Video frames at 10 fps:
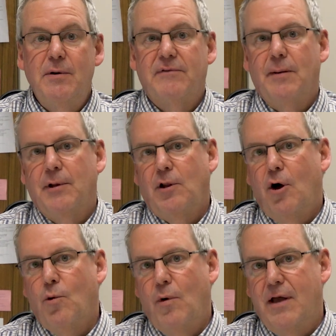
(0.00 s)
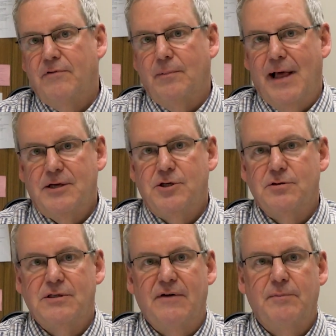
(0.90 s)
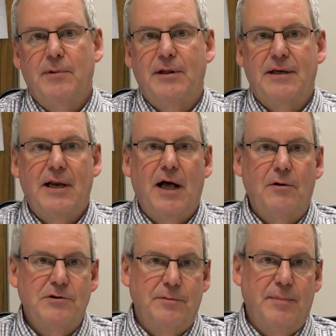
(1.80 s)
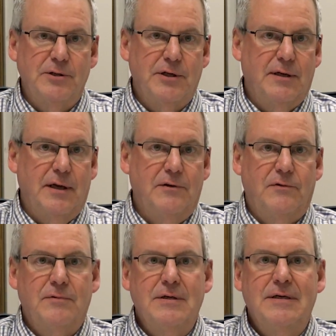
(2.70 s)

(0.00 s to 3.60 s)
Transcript: we've come a long way from last year's $7 million in budget cuts.